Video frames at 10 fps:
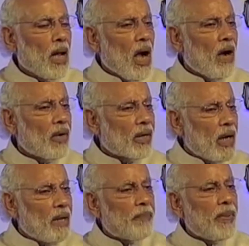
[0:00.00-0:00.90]
Our
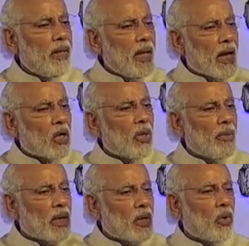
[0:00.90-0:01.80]
rapid
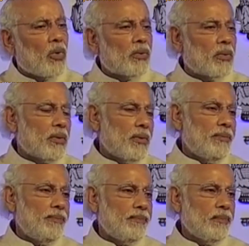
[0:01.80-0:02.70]
economic growth
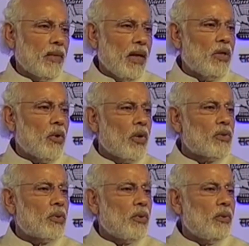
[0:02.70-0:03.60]
is
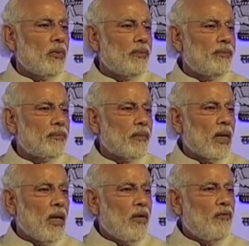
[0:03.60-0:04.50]
also
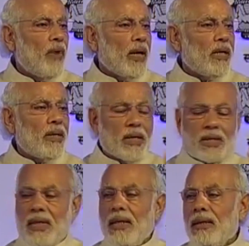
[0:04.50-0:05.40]
very
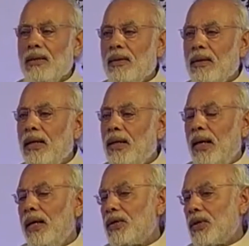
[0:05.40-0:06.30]
distinct in
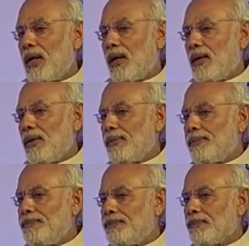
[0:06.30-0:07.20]
Asia.
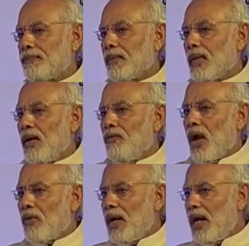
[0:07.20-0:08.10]
We
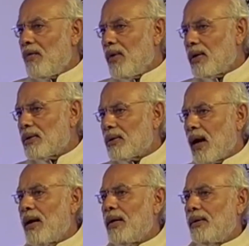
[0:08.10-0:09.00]
have never
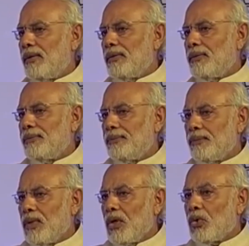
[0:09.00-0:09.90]
tired
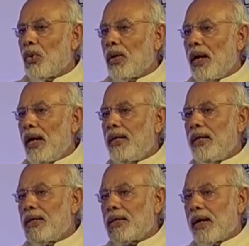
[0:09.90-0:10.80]
to gain
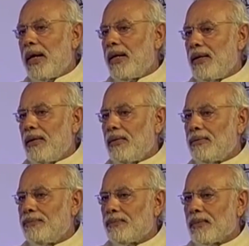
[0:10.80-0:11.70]
in trade
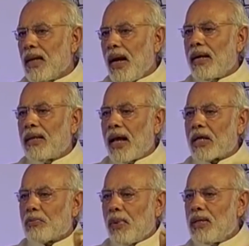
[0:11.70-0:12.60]
at the
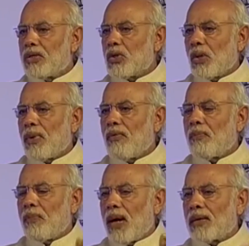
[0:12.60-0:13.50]
expense of our
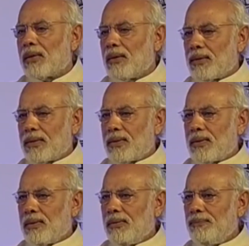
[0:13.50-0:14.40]
partners.